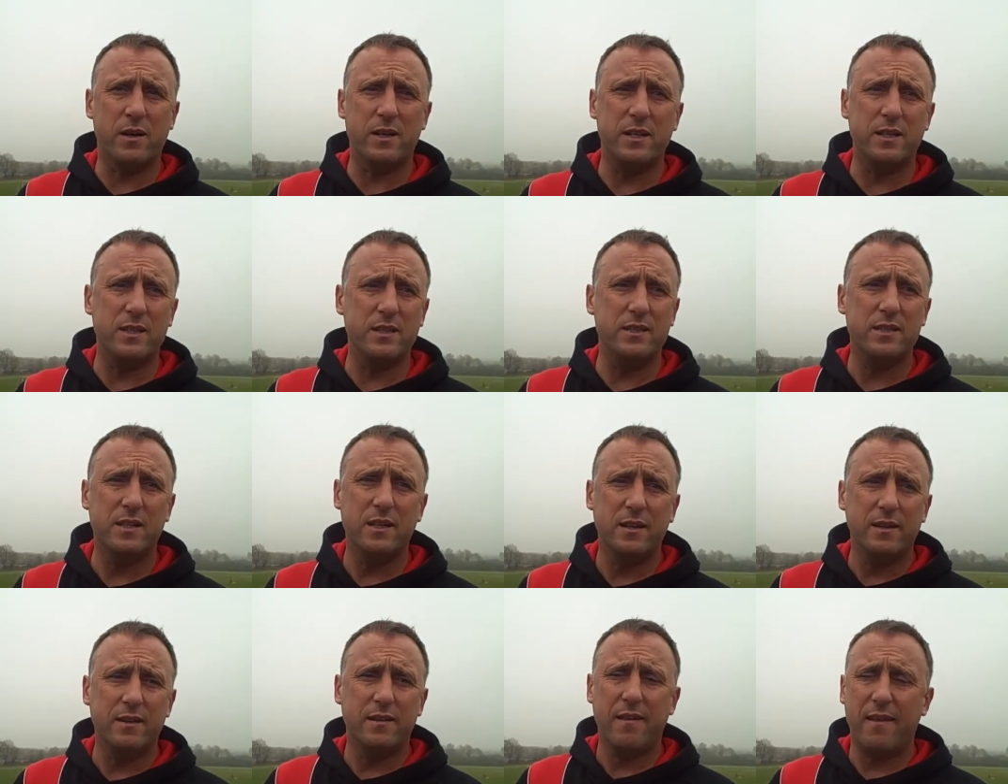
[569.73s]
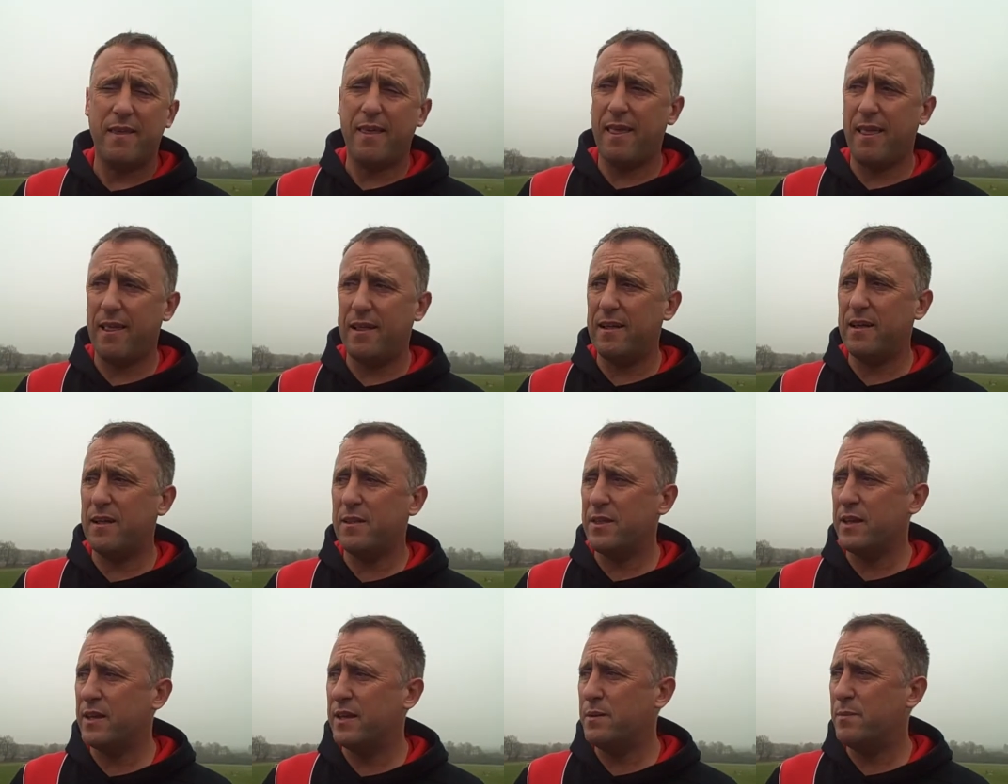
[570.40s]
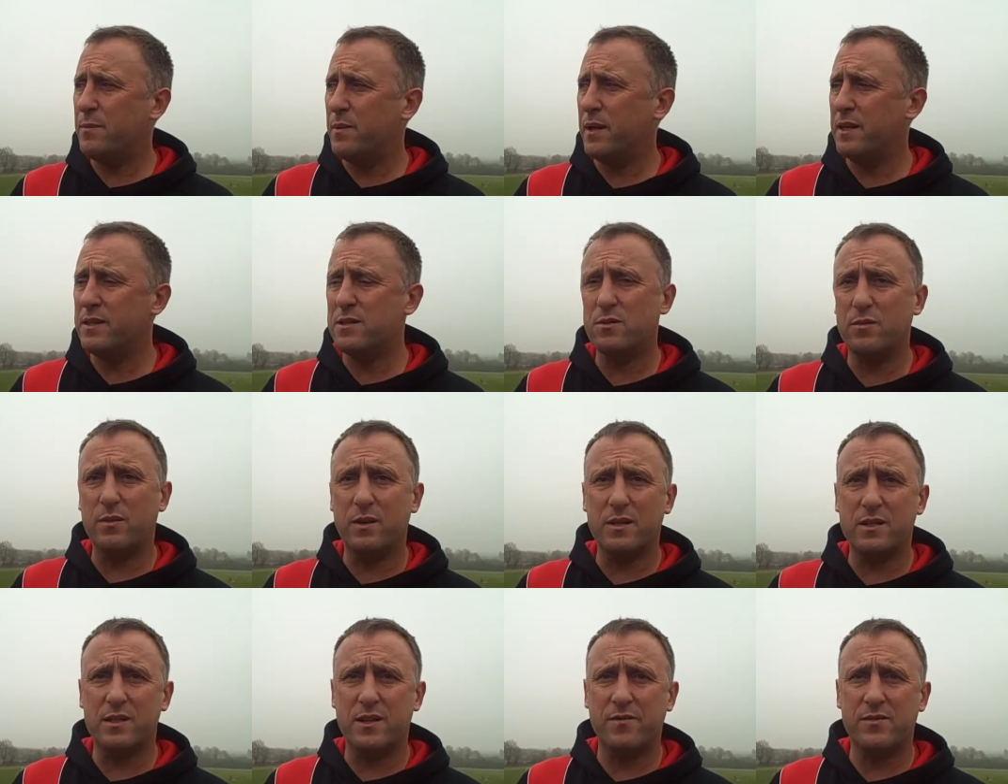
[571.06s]
He's, I think he played
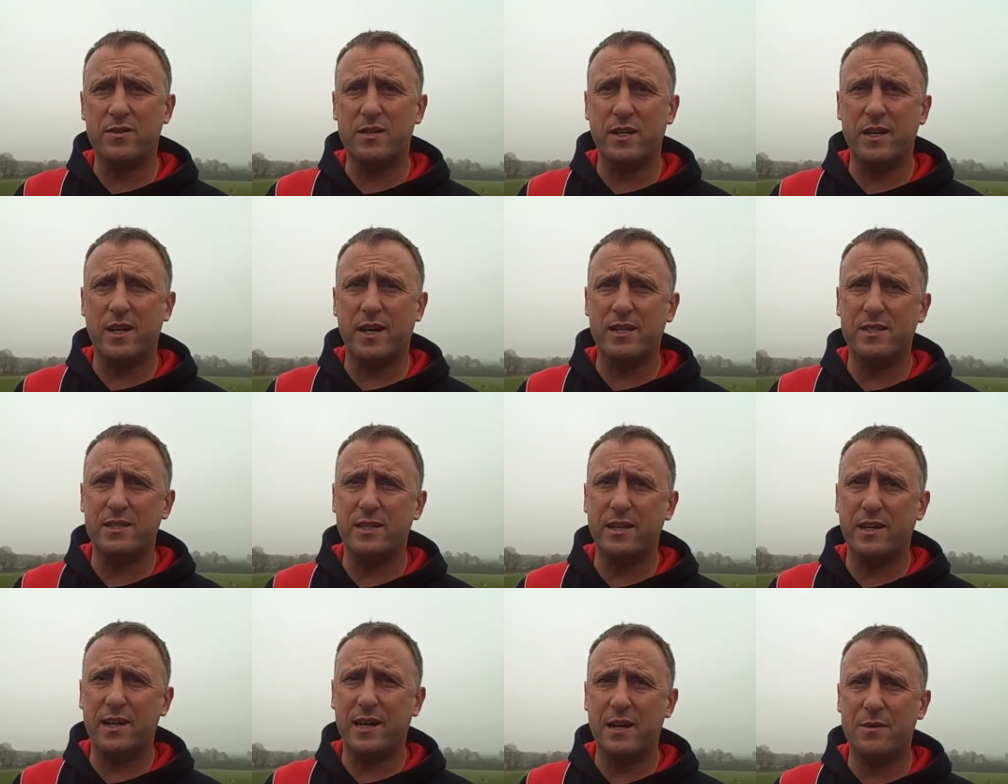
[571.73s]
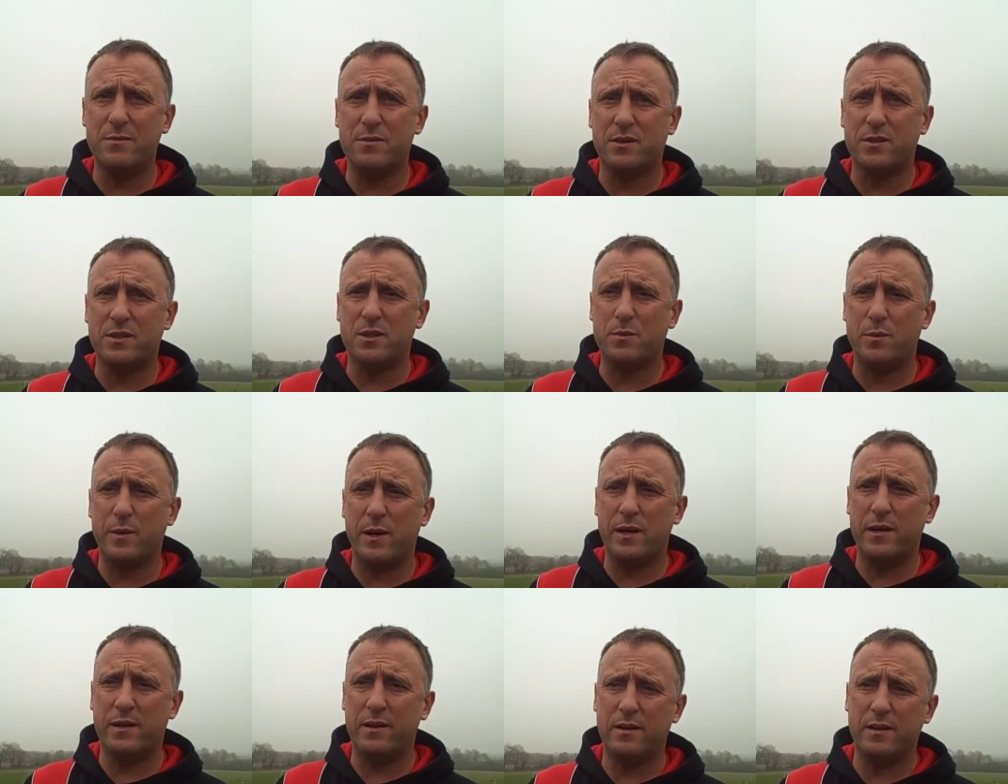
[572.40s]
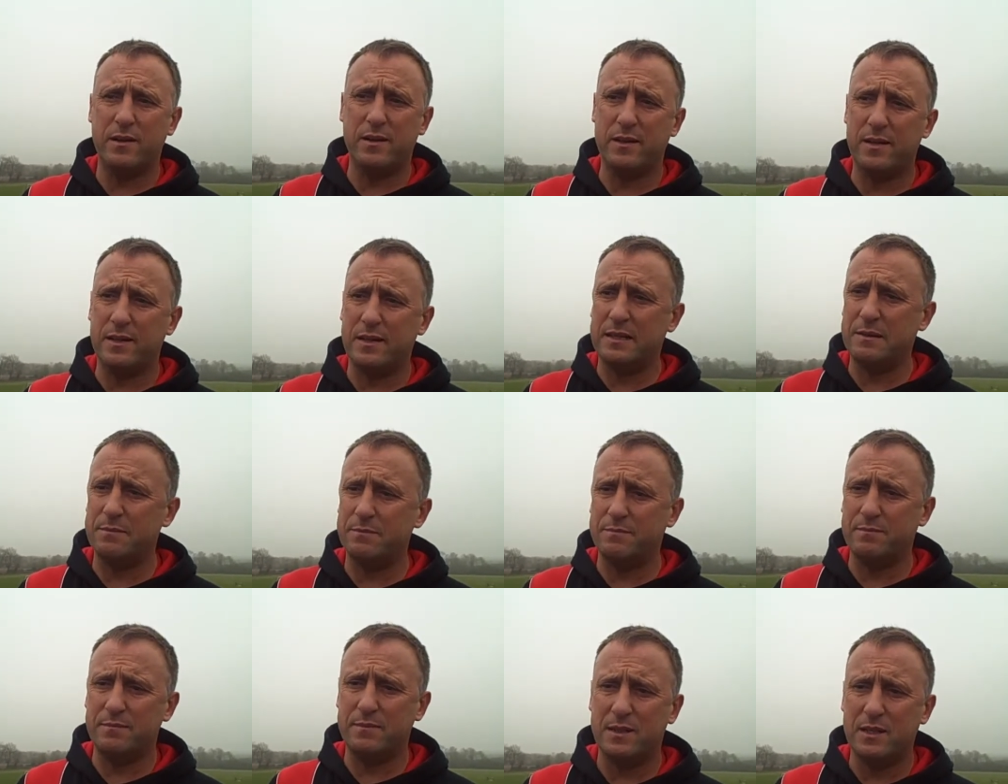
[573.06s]
something like 17, 18 games on the spin,
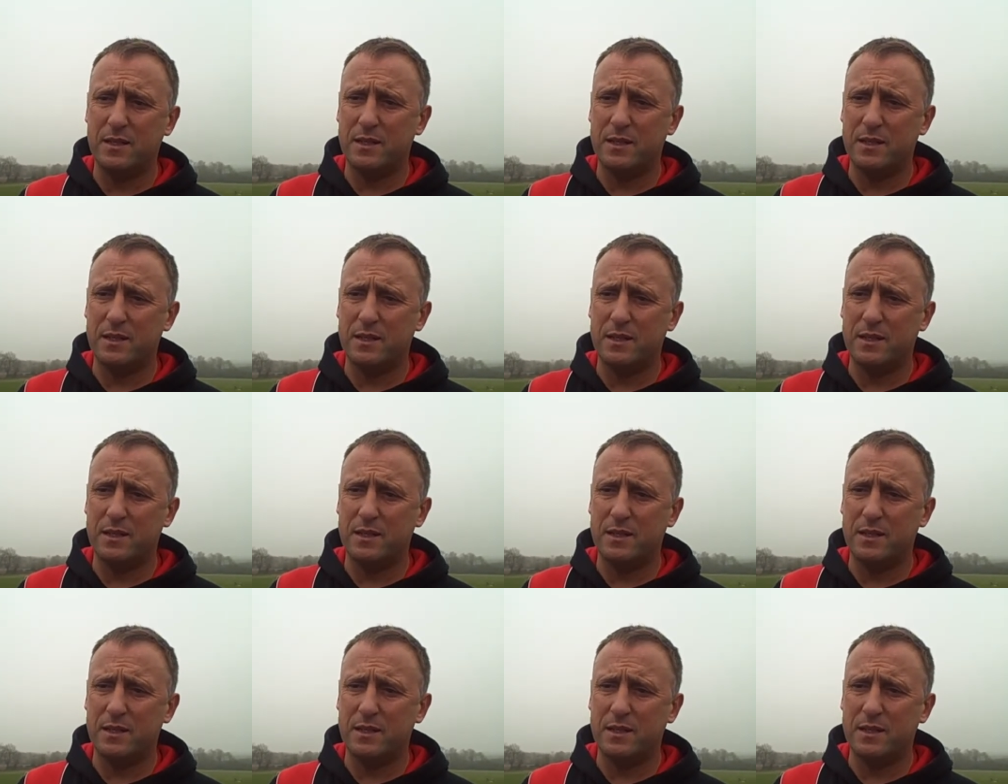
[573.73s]
um,